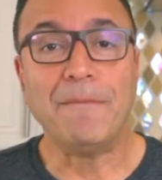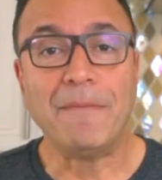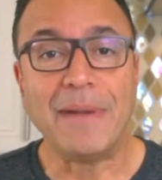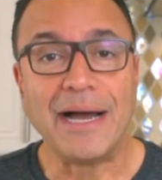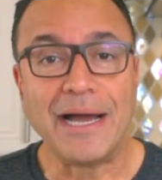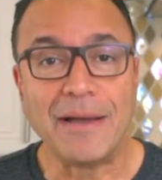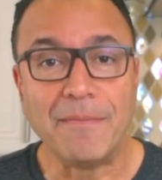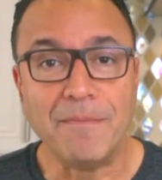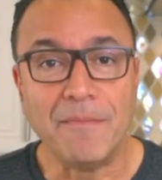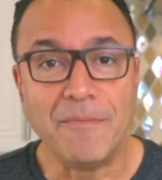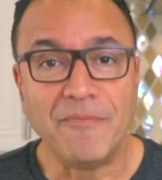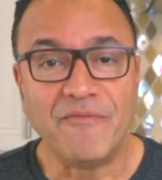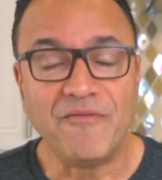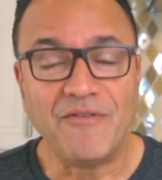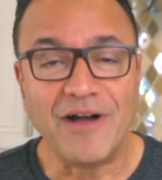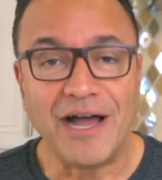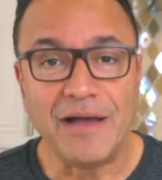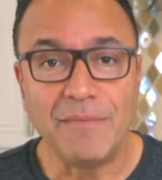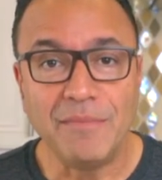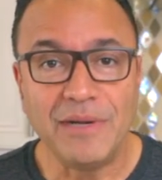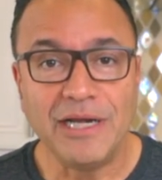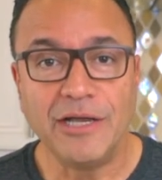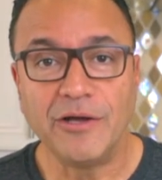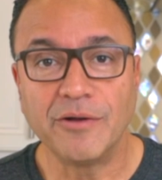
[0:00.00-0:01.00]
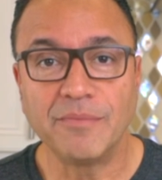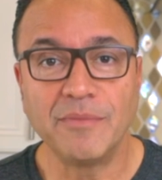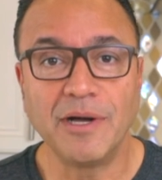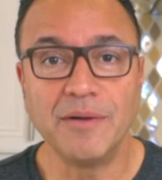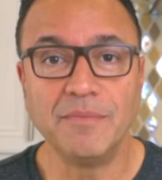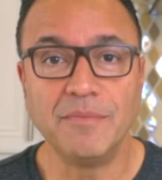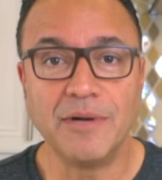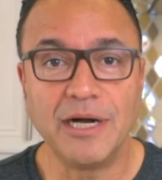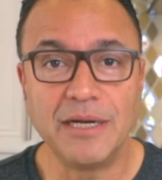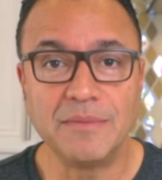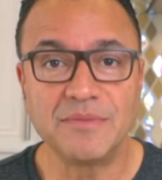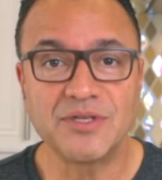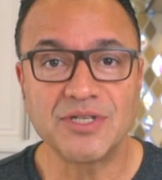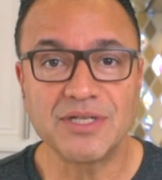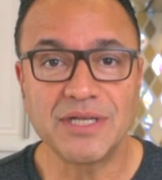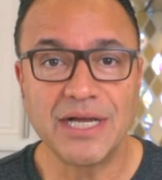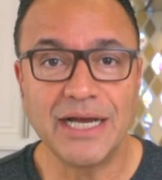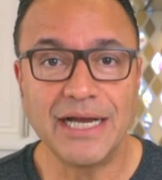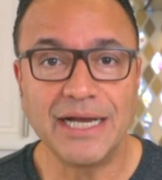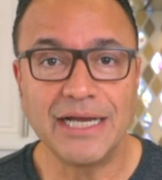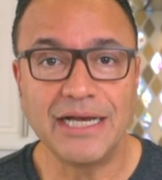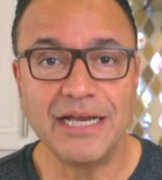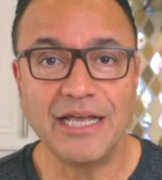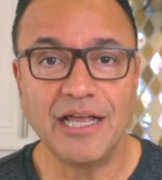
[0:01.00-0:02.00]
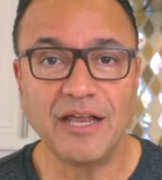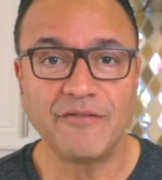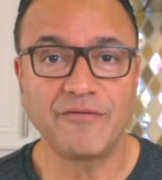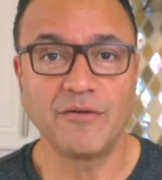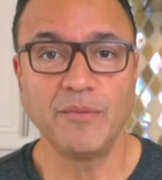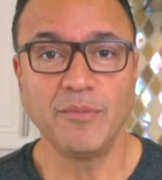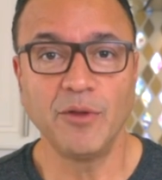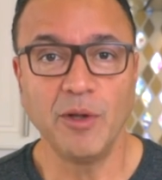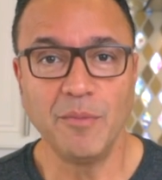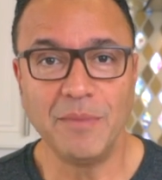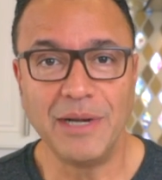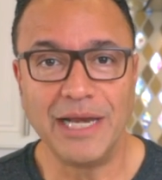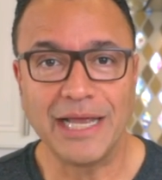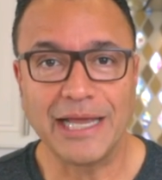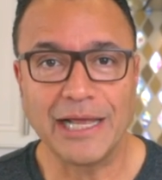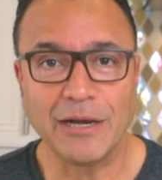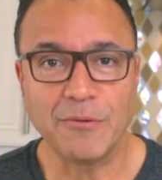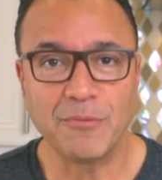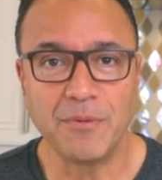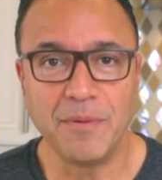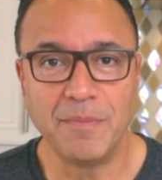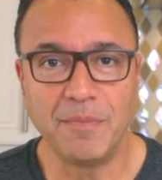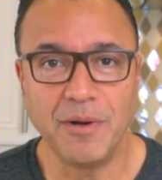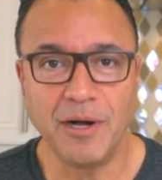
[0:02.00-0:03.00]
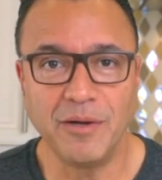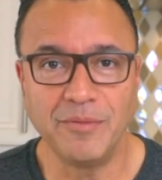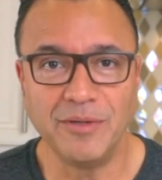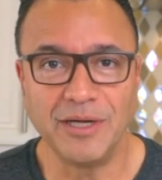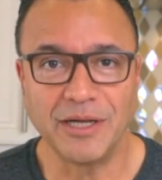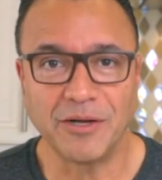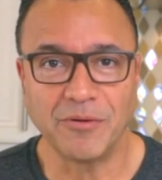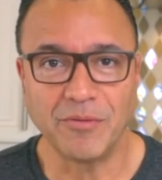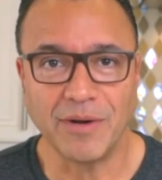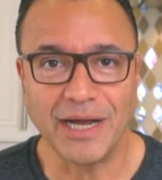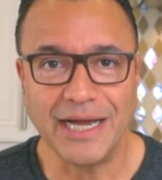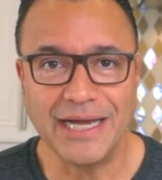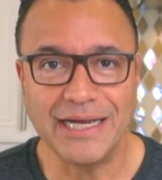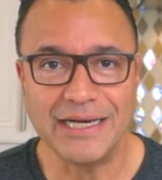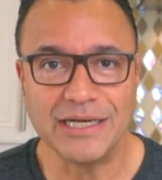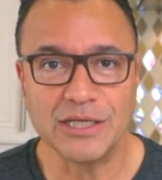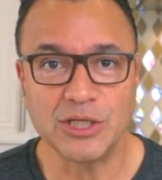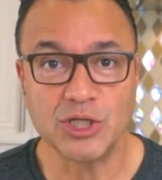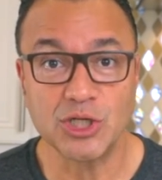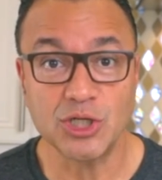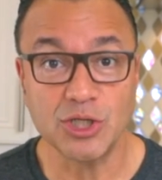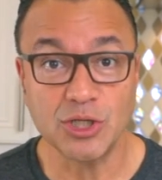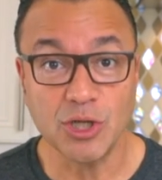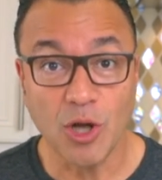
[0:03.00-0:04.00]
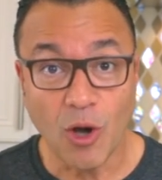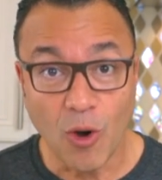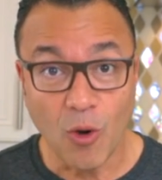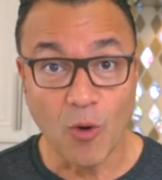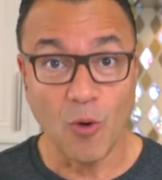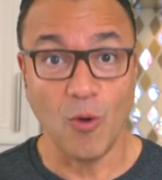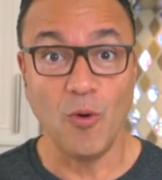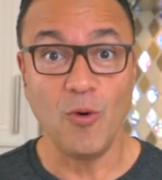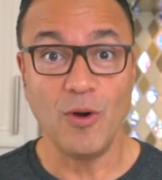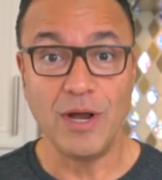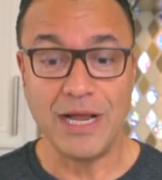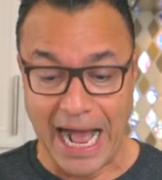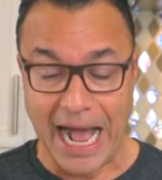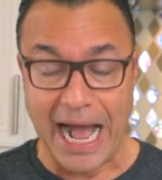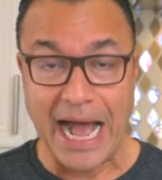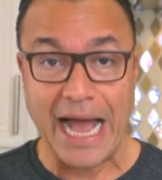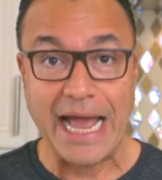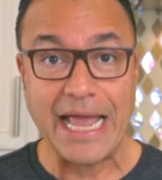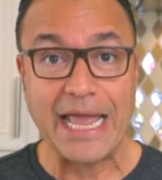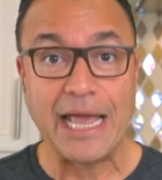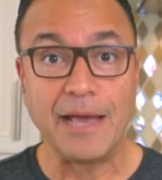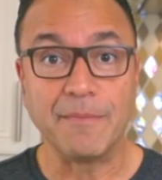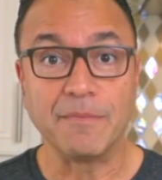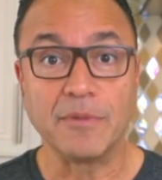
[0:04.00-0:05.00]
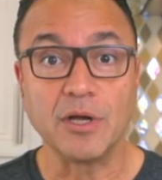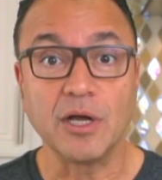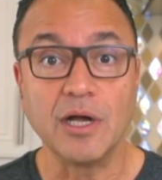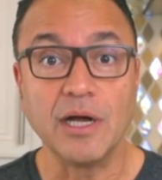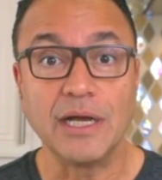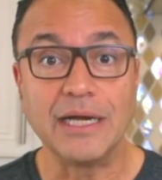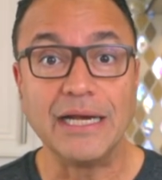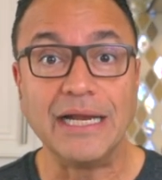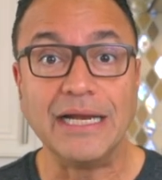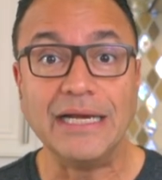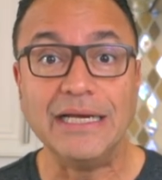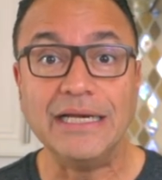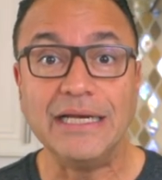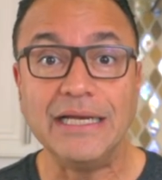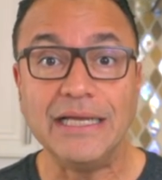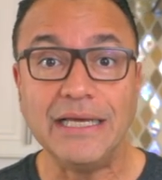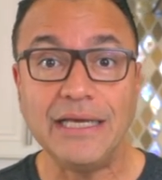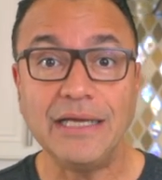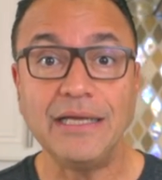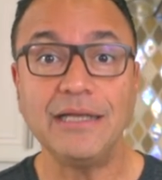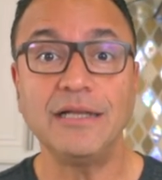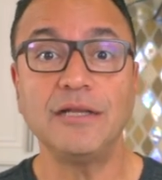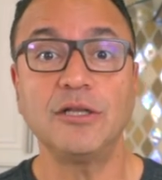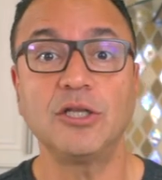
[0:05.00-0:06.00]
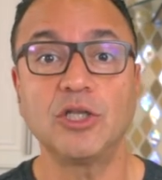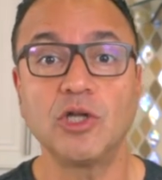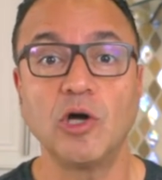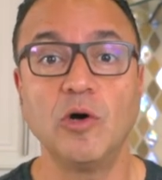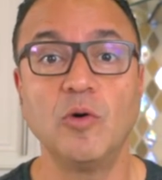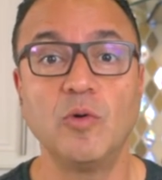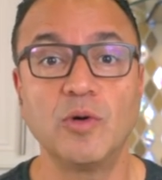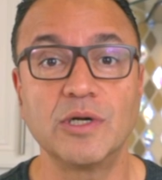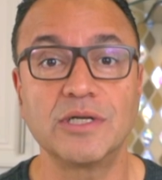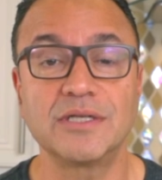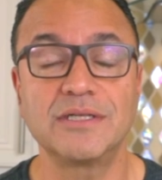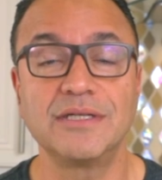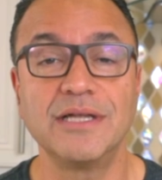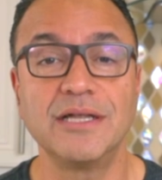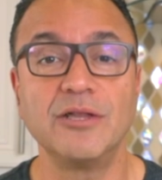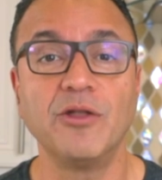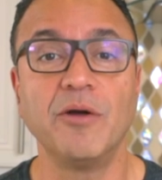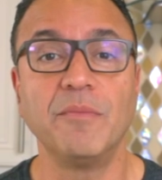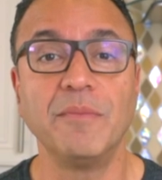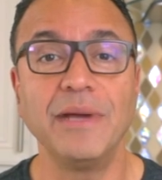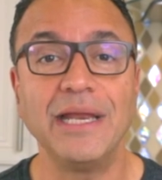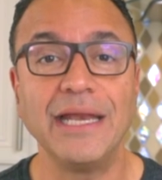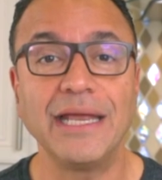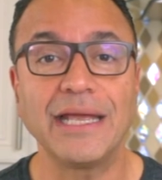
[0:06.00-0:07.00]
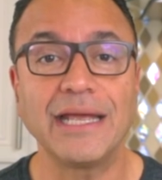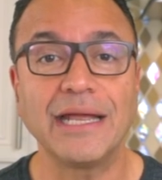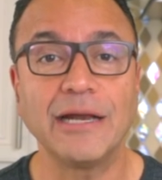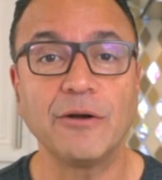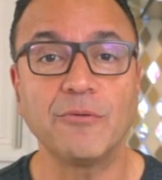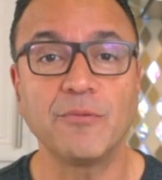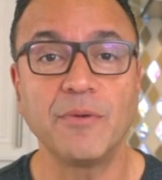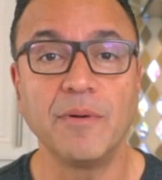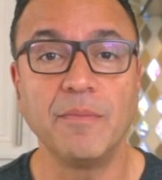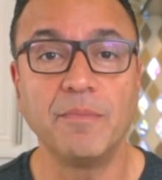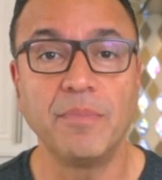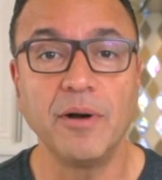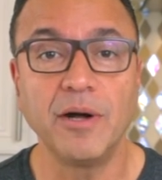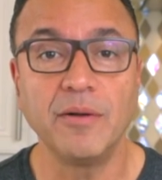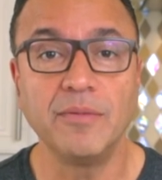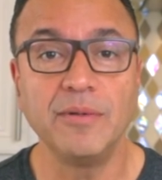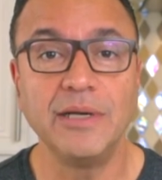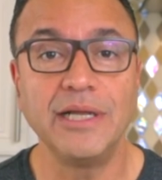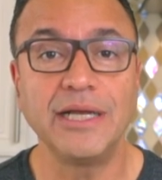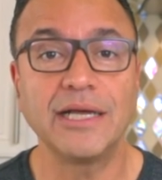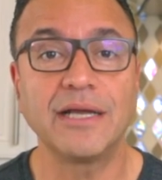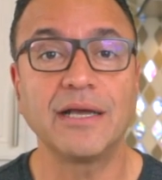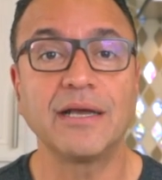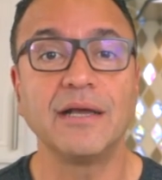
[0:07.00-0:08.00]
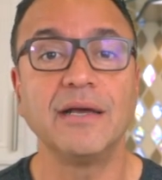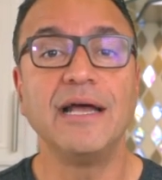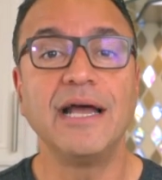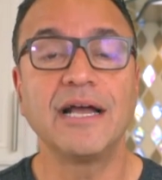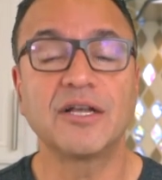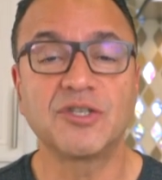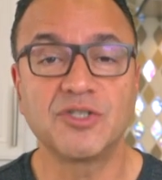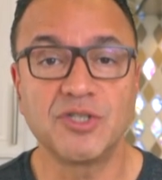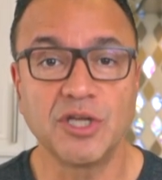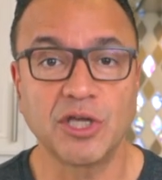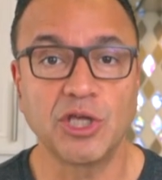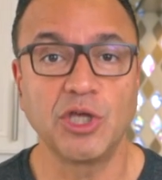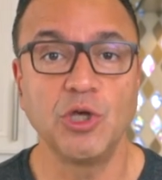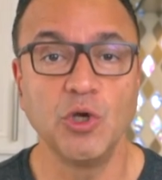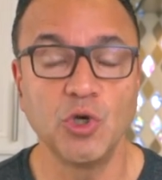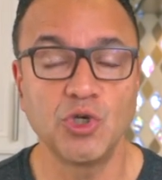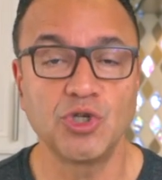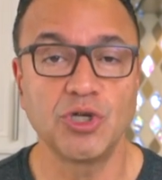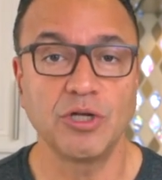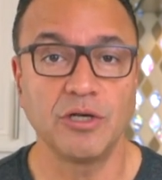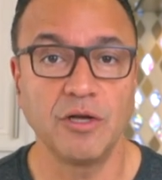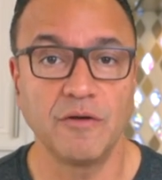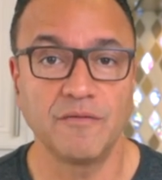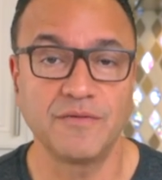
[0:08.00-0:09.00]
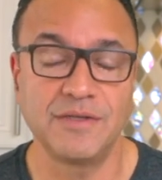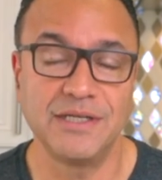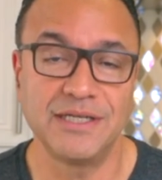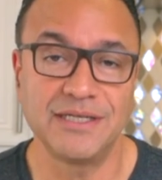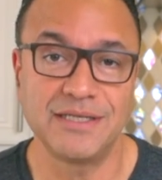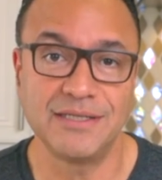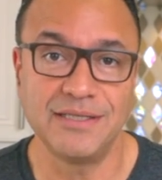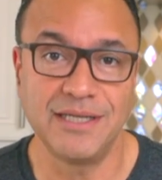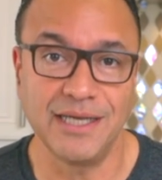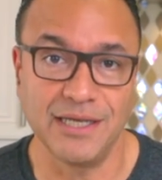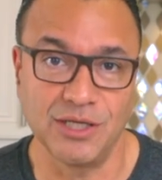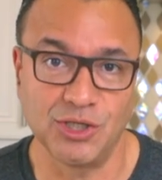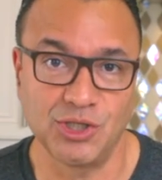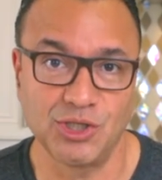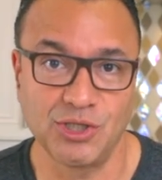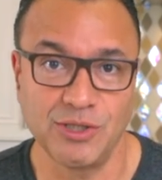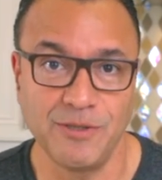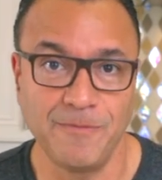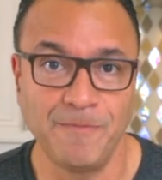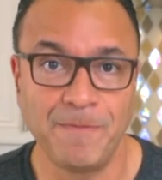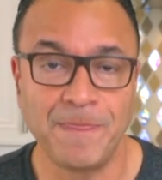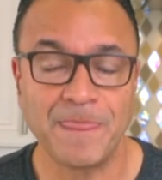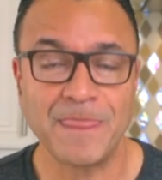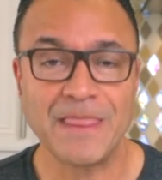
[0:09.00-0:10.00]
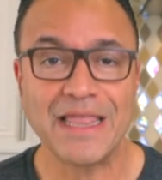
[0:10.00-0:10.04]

My family on my mom's side is from Dominican Republic, right? So I am gonna lean towards the Dominican Republic execution of this dish.